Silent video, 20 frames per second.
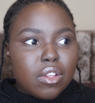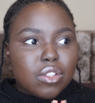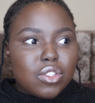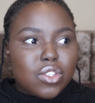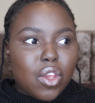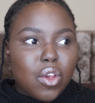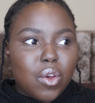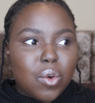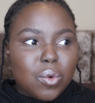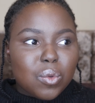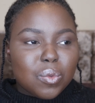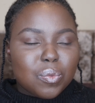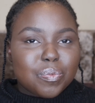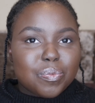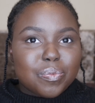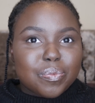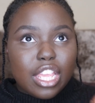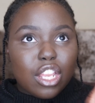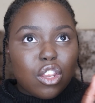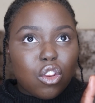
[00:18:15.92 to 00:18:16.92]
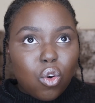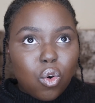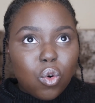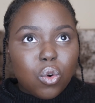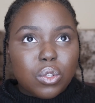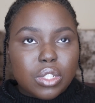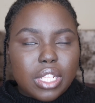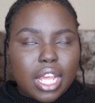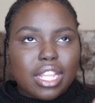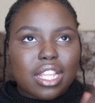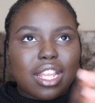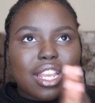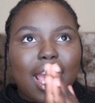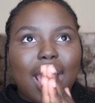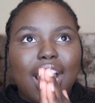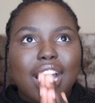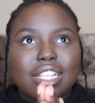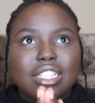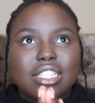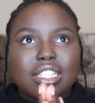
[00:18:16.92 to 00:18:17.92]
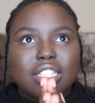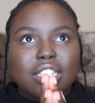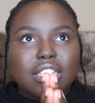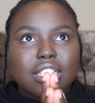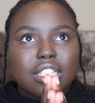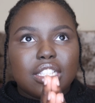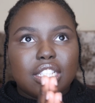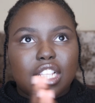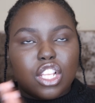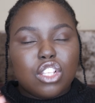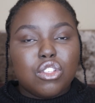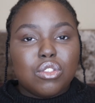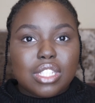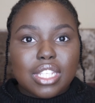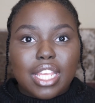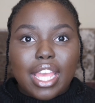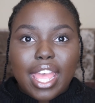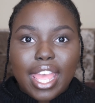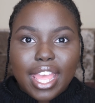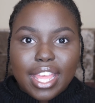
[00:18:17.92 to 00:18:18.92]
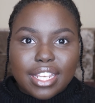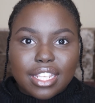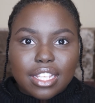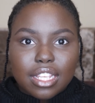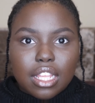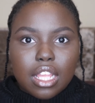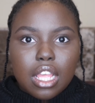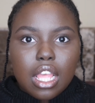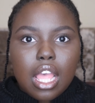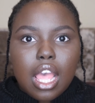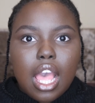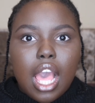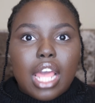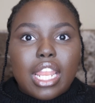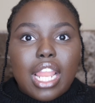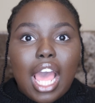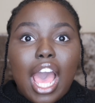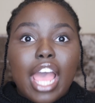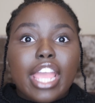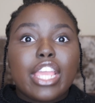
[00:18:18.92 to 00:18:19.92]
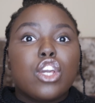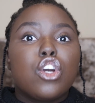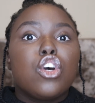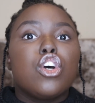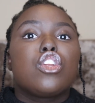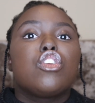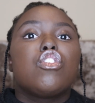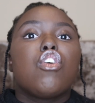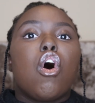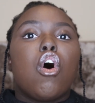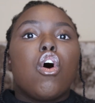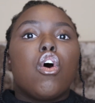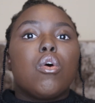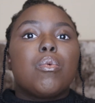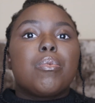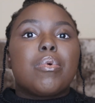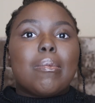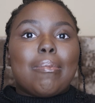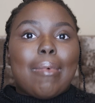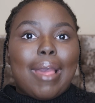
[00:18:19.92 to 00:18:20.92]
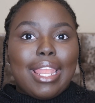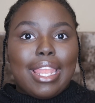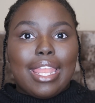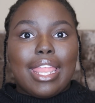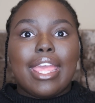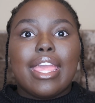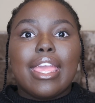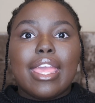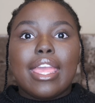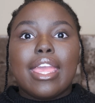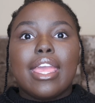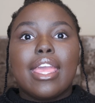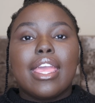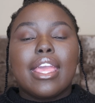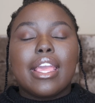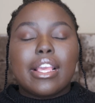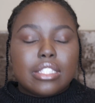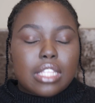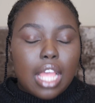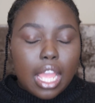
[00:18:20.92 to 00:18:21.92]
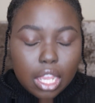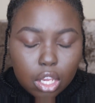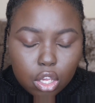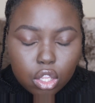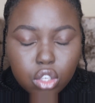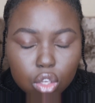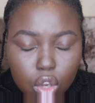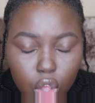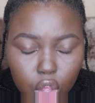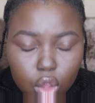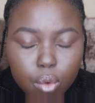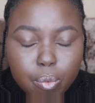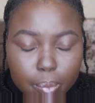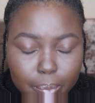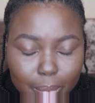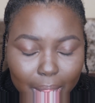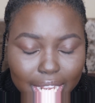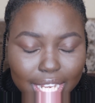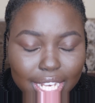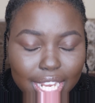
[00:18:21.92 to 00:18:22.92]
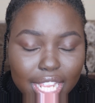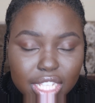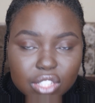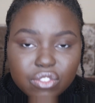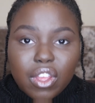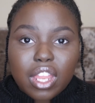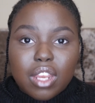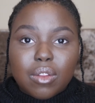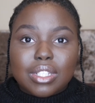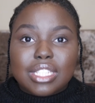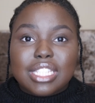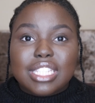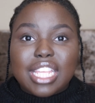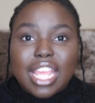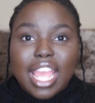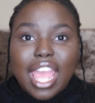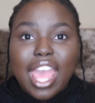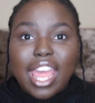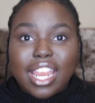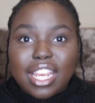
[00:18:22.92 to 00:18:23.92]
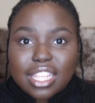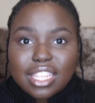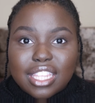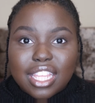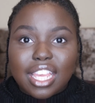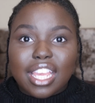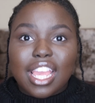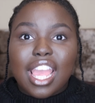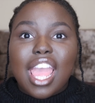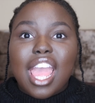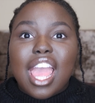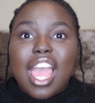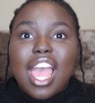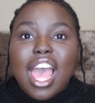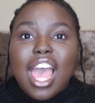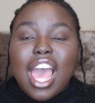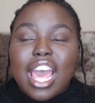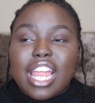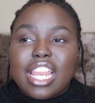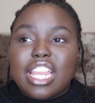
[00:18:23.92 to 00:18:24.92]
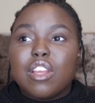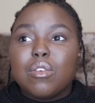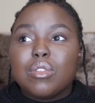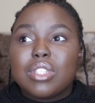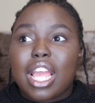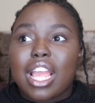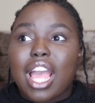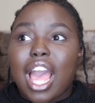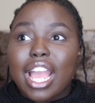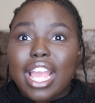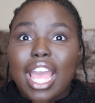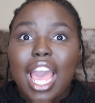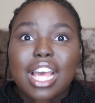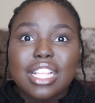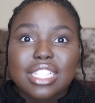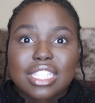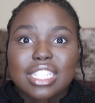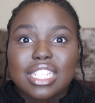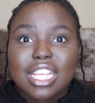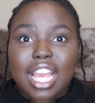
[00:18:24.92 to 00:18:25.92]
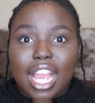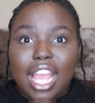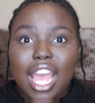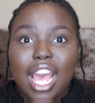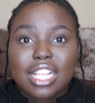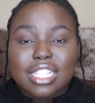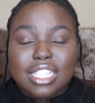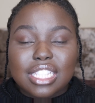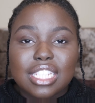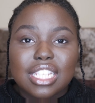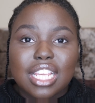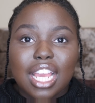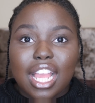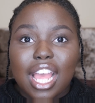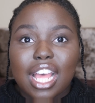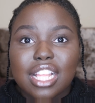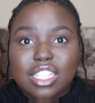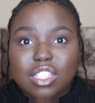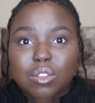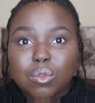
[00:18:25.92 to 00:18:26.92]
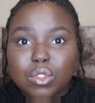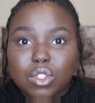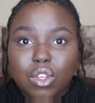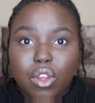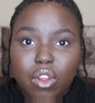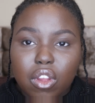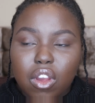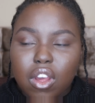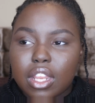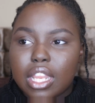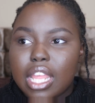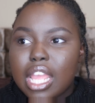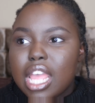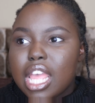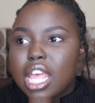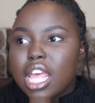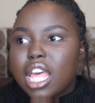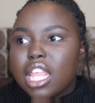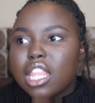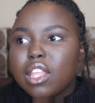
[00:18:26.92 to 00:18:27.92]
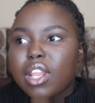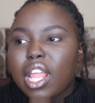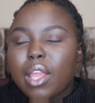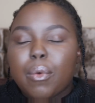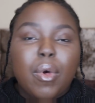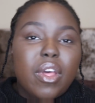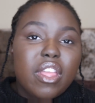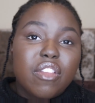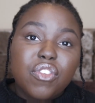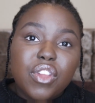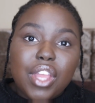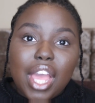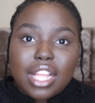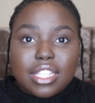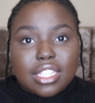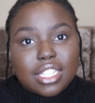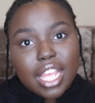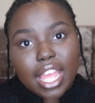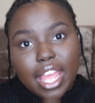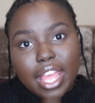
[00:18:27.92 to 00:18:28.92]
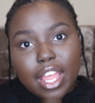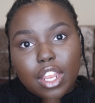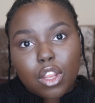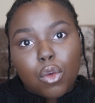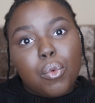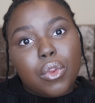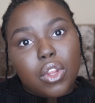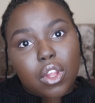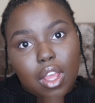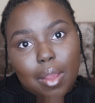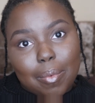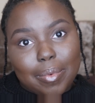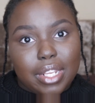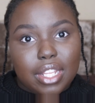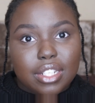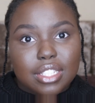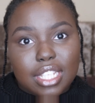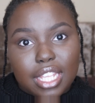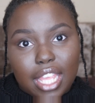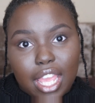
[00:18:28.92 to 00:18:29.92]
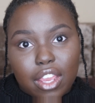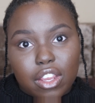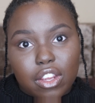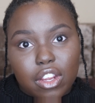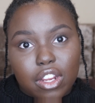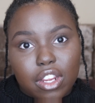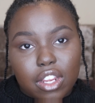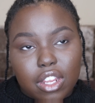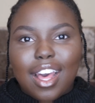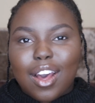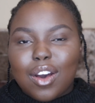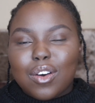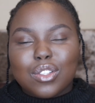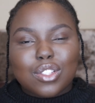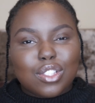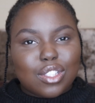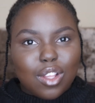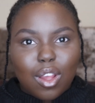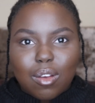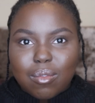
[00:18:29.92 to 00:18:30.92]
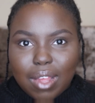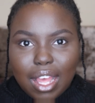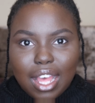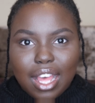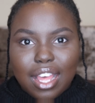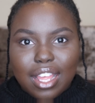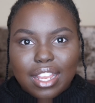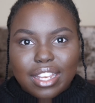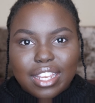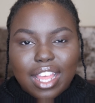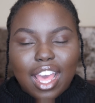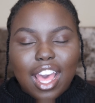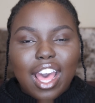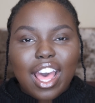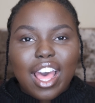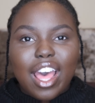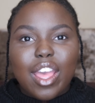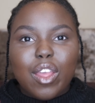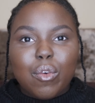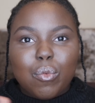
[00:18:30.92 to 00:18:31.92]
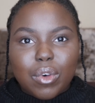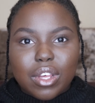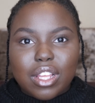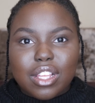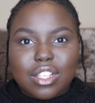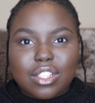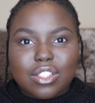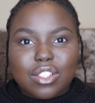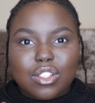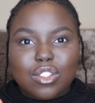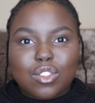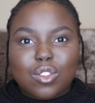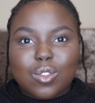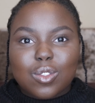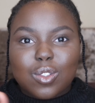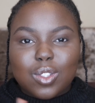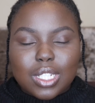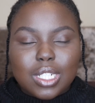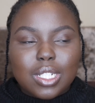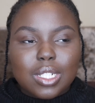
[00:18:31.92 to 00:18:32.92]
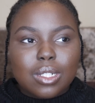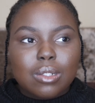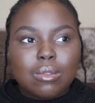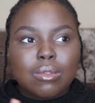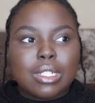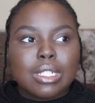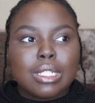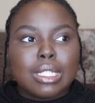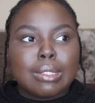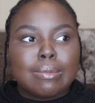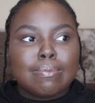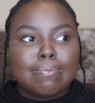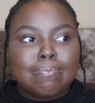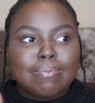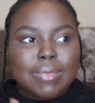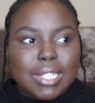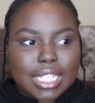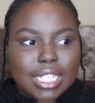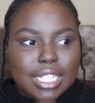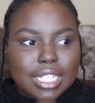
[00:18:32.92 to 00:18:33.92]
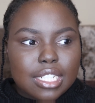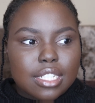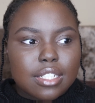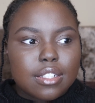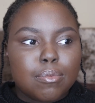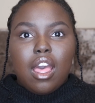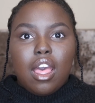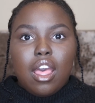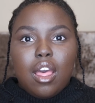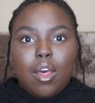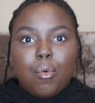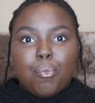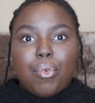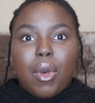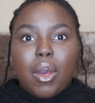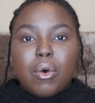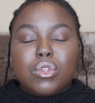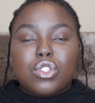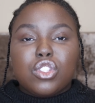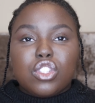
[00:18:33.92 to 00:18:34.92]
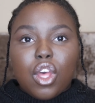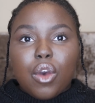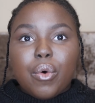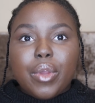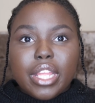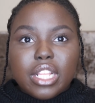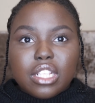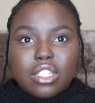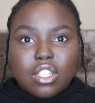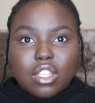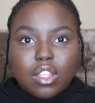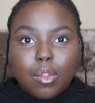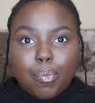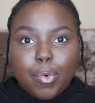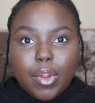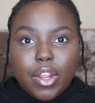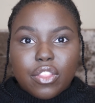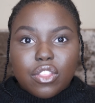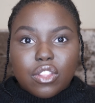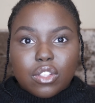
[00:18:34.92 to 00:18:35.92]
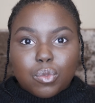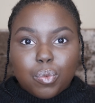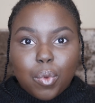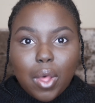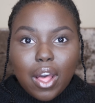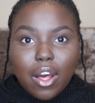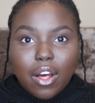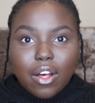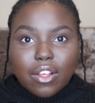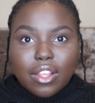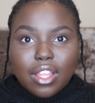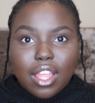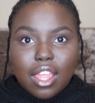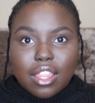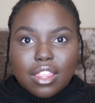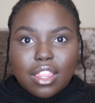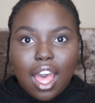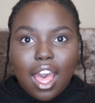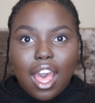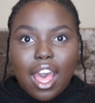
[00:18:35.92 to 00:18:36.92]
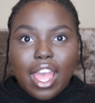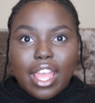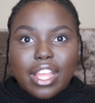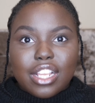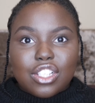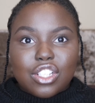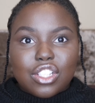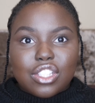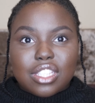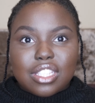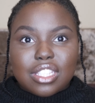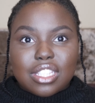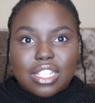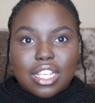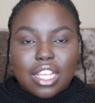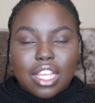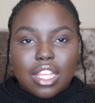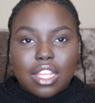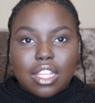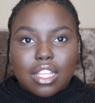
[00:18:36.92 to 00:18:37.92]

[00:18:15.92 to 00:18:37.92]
So he'd called and they asked, can you see ahead? And I could not open my legs. I could not open my legs for anyone to see anything. And he was like, I can't see what's going on. And they're like, well, if you can't see ahead, we're not coming down to get her. I was so mad. I was so mad. But I was so into the birth as well that I just